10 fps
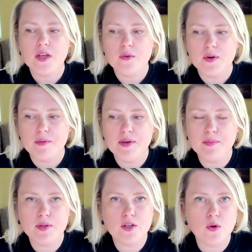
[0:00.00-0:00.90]
when
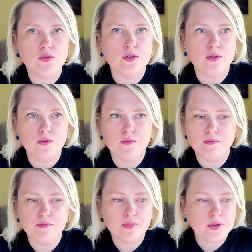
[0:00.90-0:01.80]
people go to
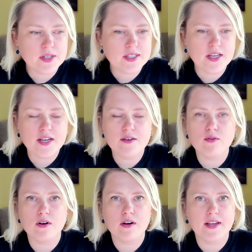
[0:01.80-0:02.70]
prison
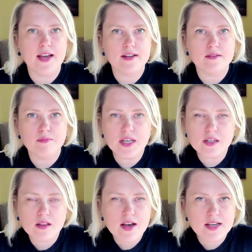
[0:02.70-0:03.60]
or get
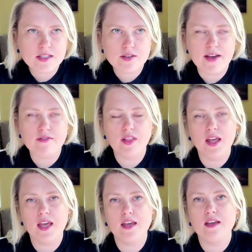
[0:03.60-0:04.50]
penalized
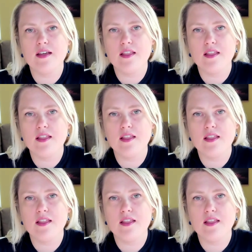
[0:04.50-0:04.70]
heavily,